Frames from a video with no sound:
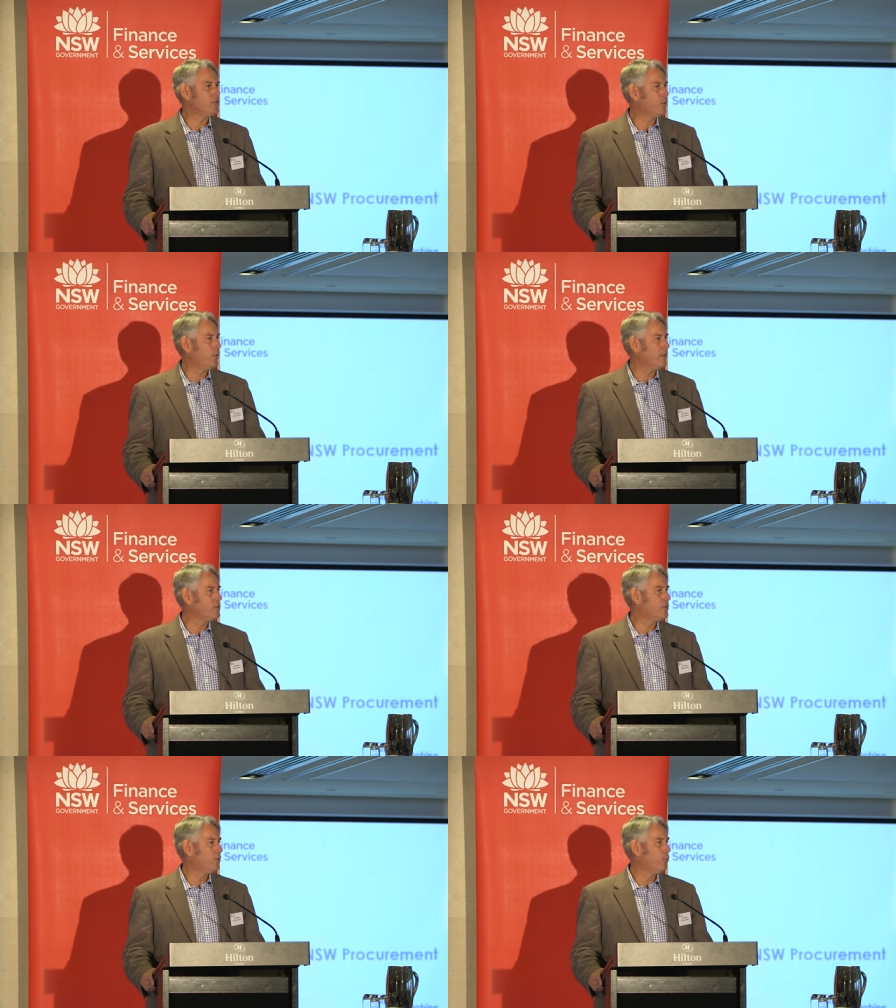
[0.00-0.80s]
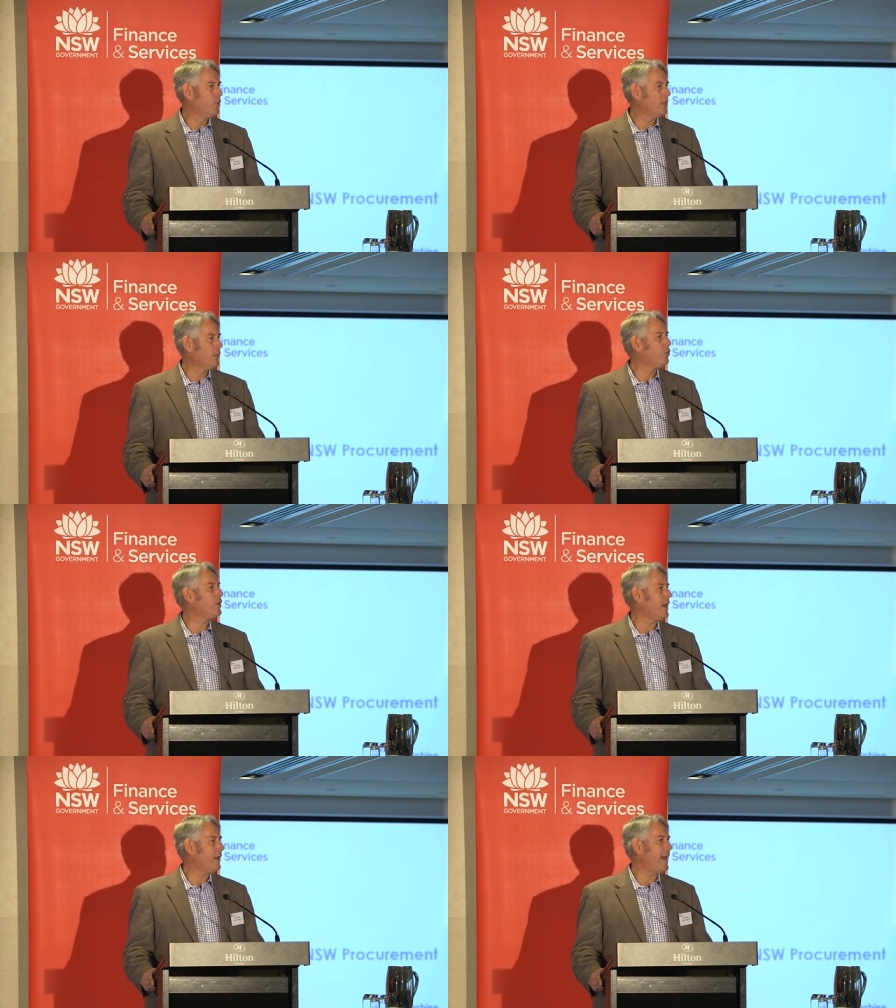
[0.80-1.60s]
doing to really
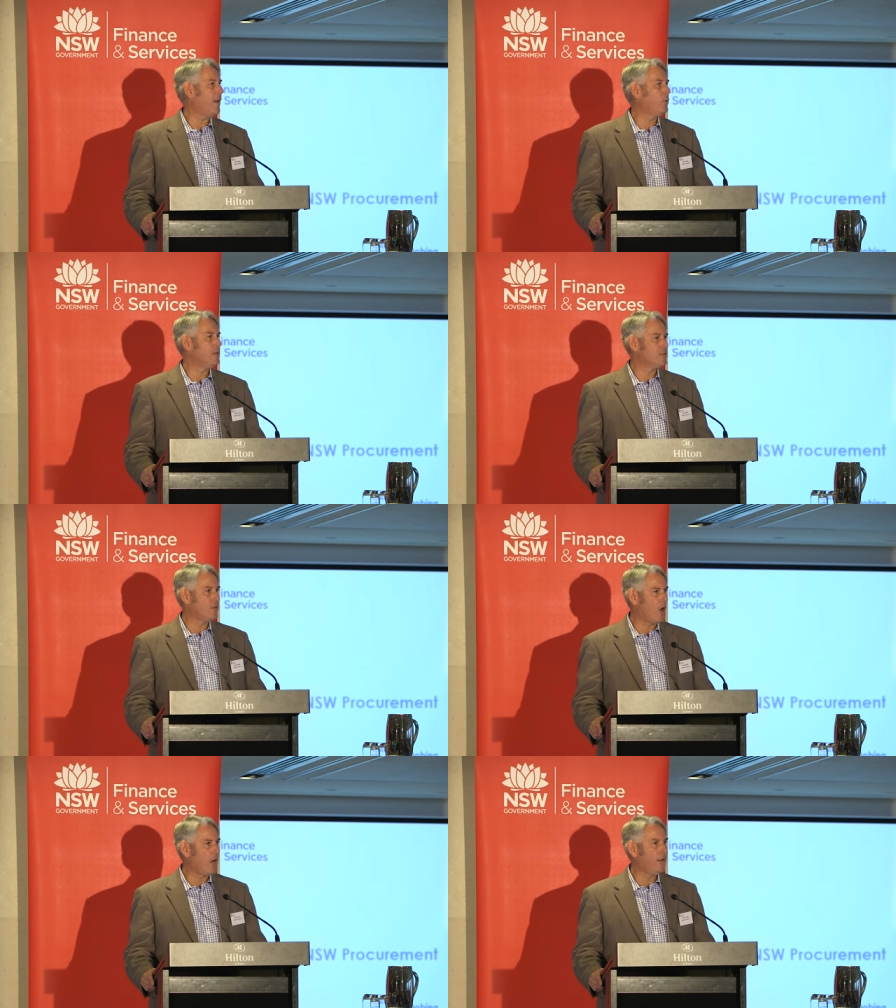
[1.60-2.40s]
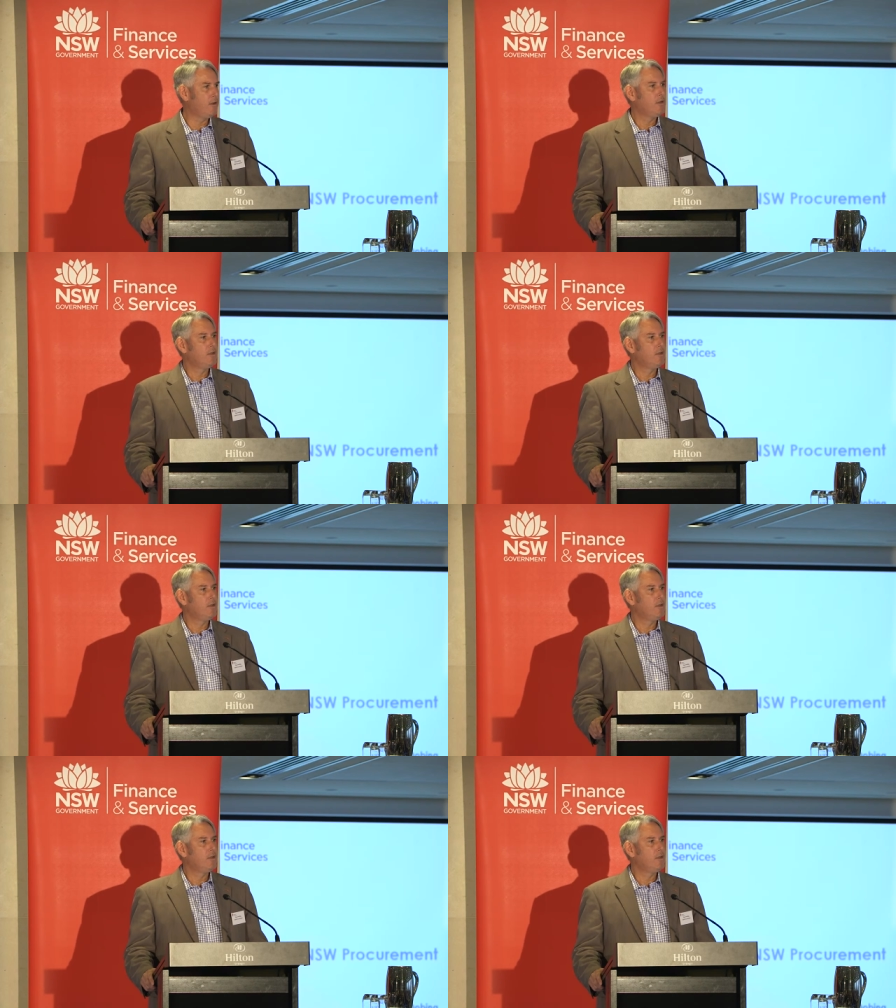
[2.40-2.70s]
look at how we design